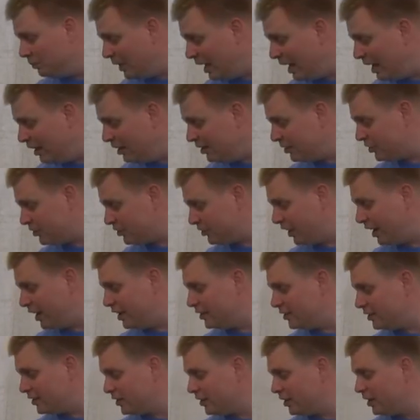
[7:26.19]

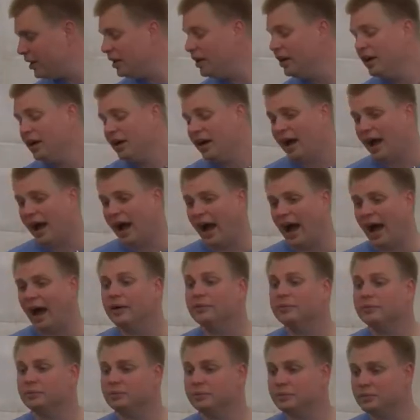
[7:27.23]
illustrates uh,